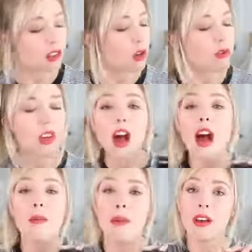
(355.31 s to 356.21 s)
So
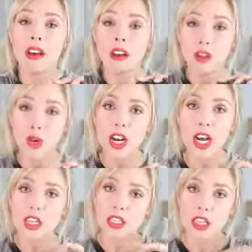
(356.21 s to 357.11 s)
come join
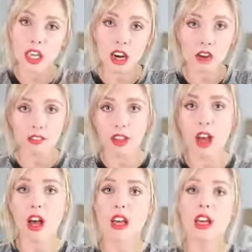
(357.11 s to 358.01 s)
us in our
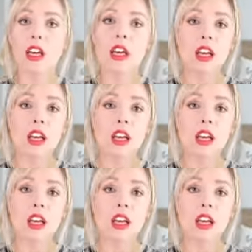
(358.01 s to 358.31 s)
vlog